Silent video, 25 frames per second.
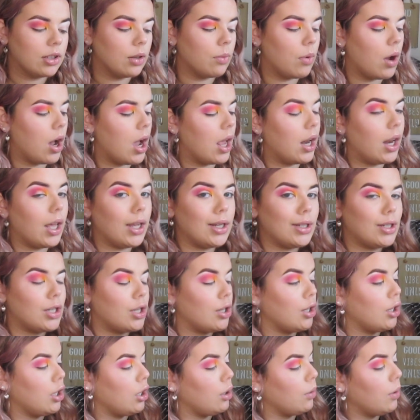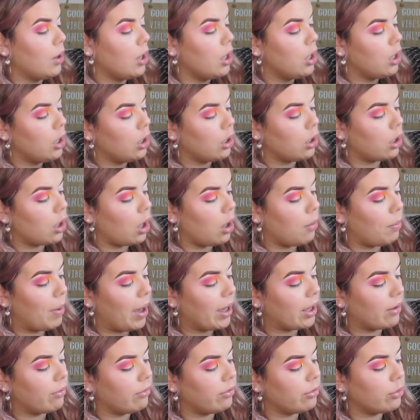So I like to go
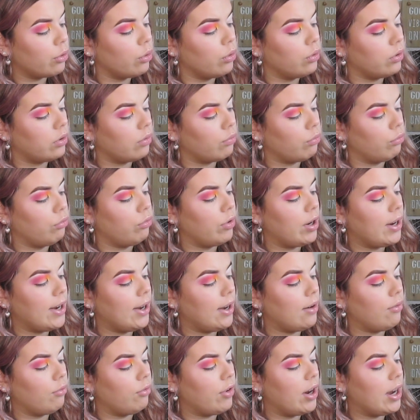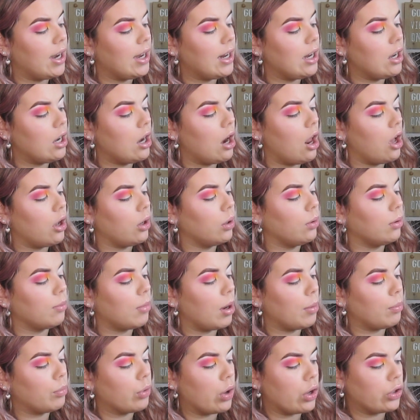back and forth, really load
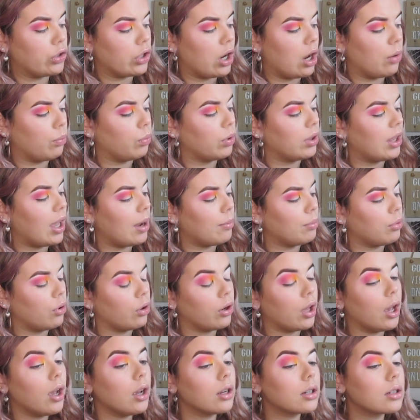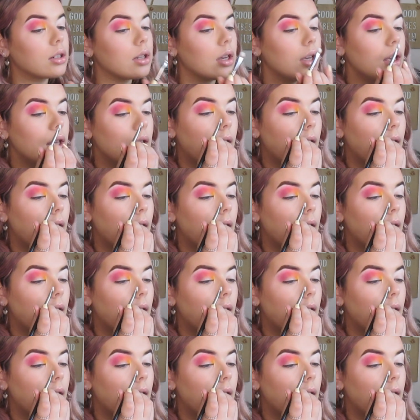my brush up with that product,